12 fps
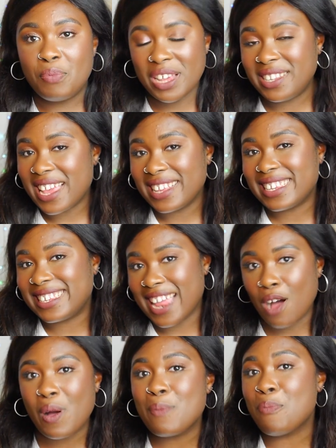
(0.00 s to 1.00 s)
BTS is
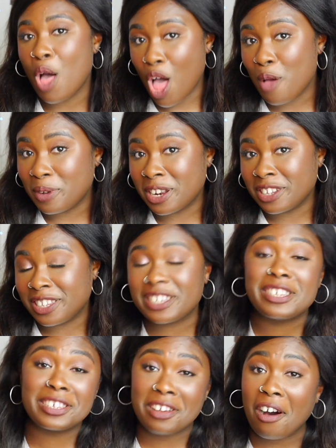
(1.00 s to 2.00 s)
now a permanent
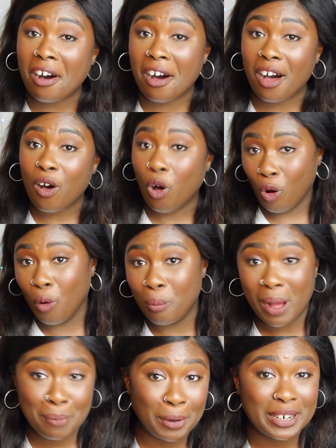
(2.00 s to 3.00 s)
scar on
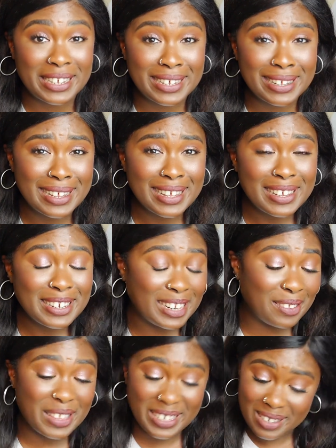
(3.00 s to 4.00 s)
my body.
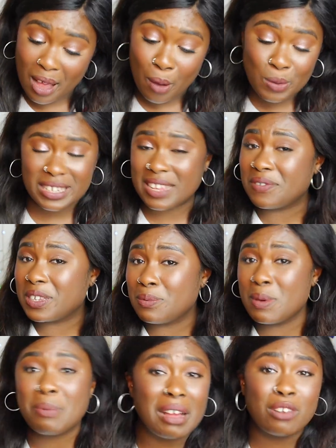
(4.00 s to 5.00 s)
Now, this scar wasn't given
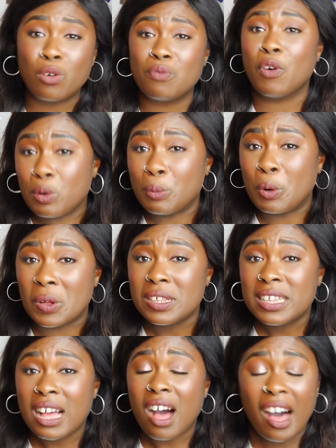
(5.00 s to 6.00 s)
to me by Lord Voldemort.
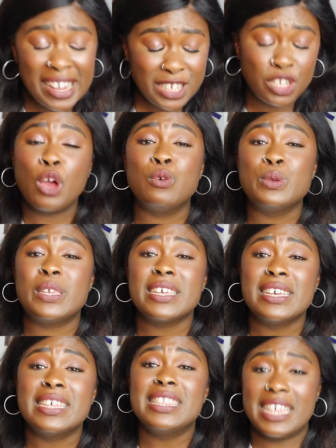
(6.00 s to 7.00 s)
I chose
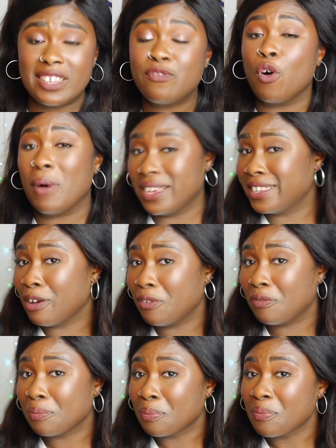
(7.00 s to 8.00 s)
this for
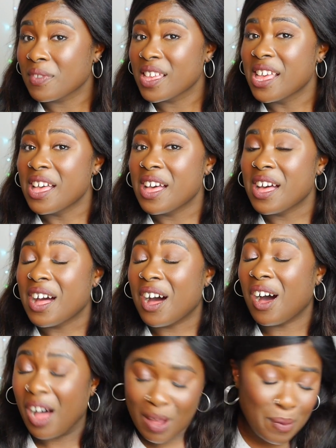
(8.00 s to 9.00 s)
myself.
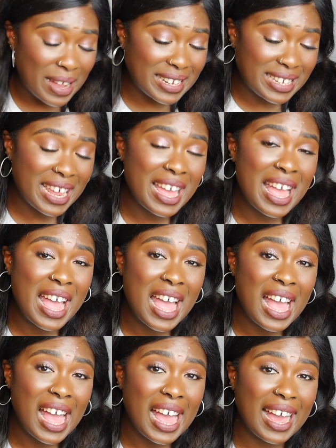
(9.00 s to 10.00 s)
I went
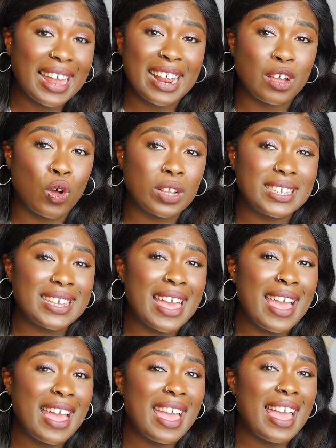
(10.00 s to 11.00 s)
and I got
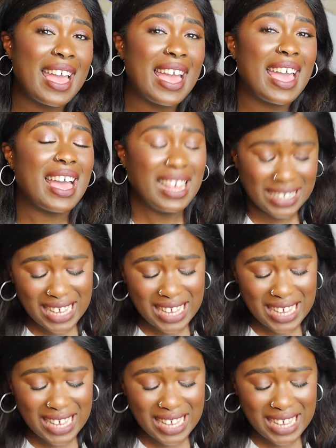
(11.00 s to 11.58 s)
a